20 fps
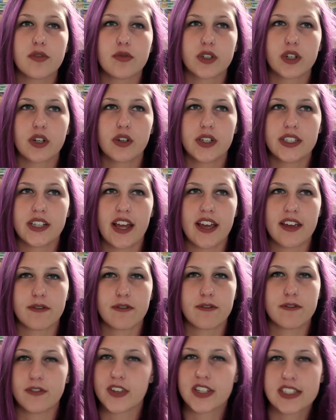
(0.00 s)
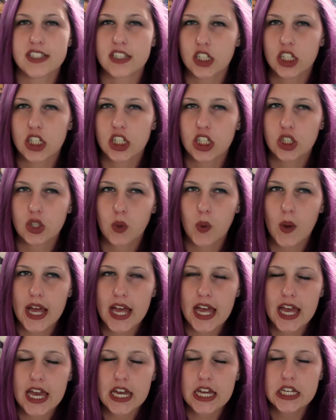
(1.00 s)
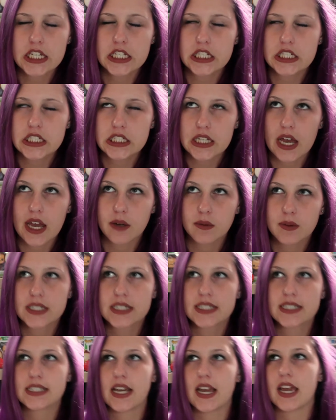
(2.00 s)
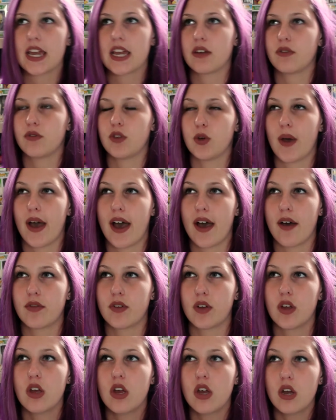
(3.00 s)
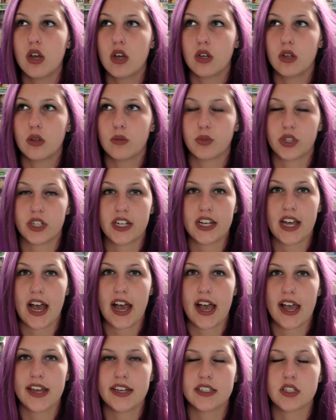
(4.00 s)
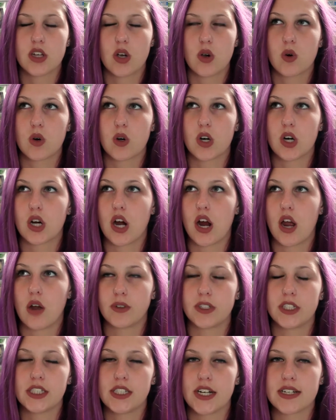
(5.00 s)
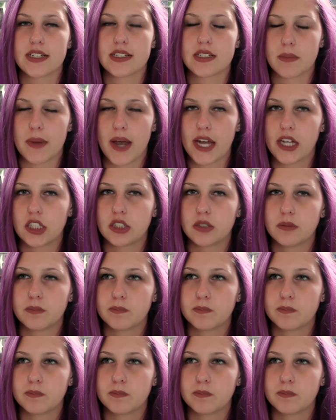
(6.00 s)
we're going, like, physical-wise, I would say if you have pretty eyes or a really nice smile.